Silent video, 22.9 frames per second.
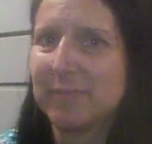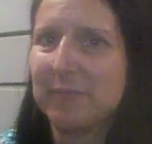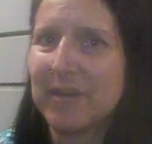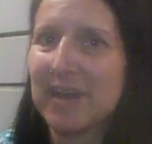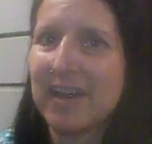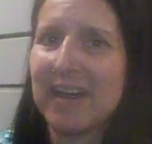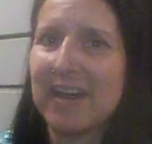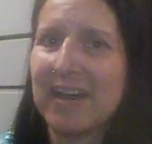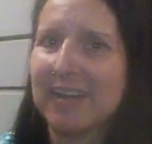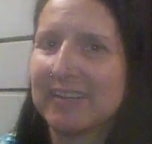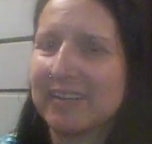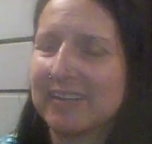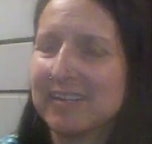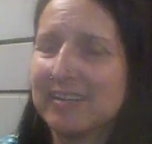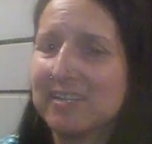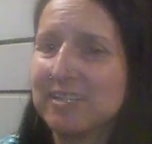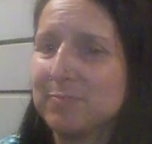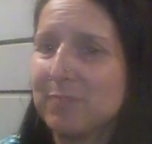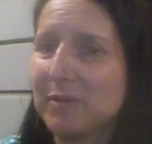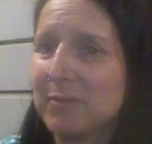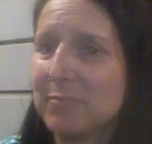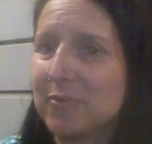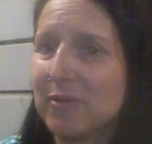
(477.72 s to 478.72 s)
bad. Like,
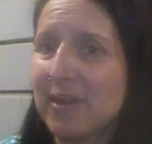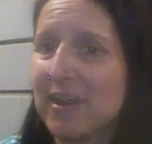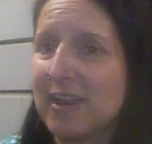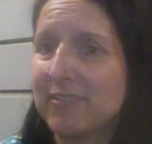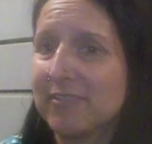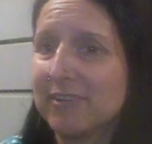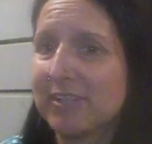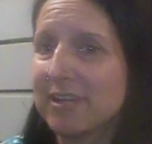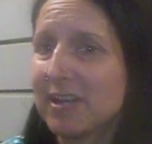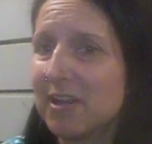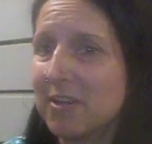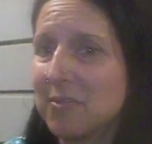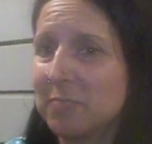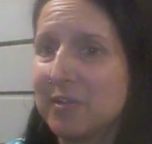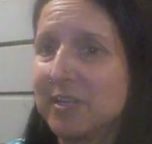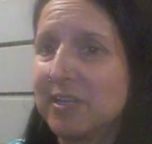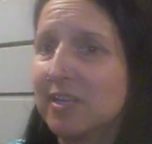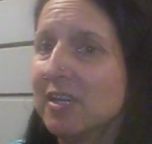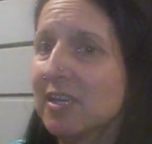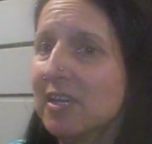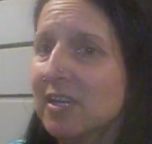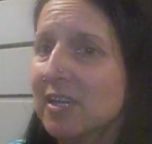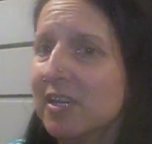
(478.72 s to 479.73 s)
these people have it
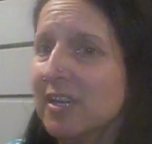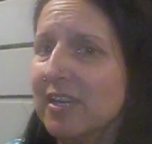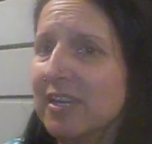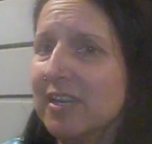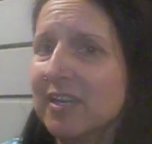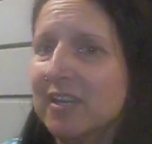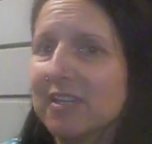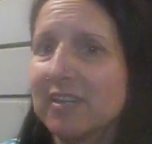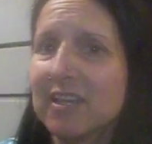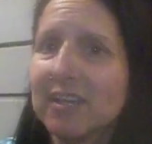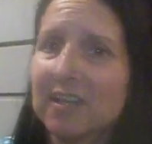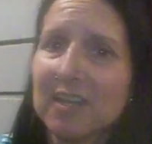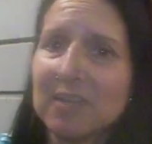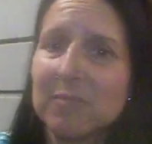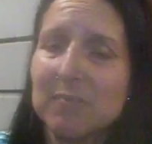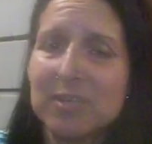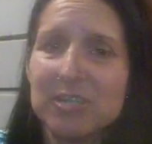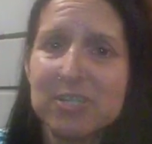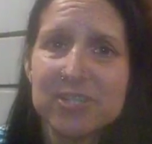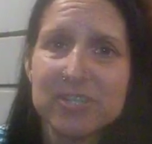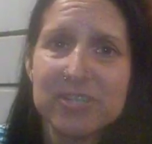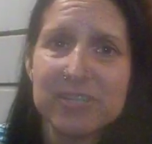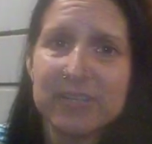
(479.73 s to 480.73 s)
coming. And like I
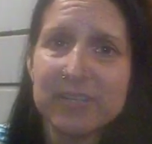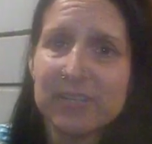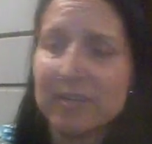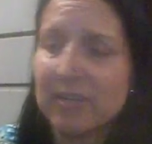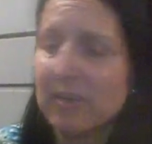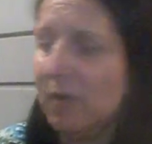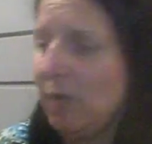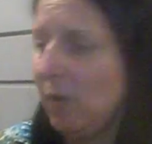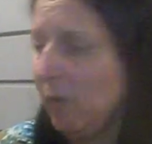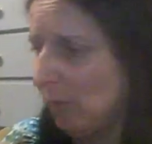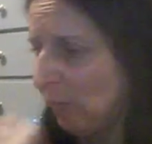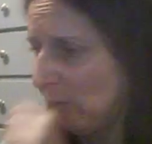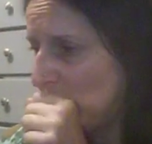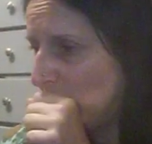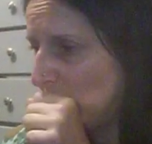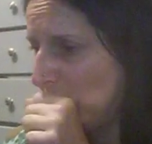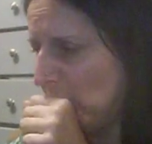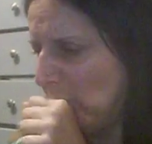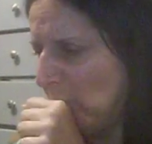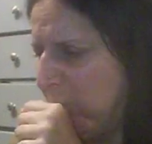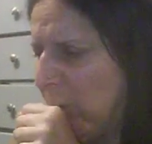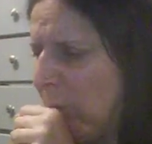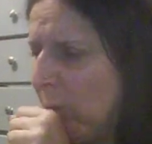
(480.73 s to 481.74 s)
mentioned in
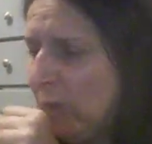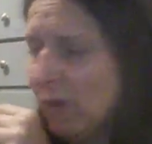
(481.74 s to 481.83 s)
the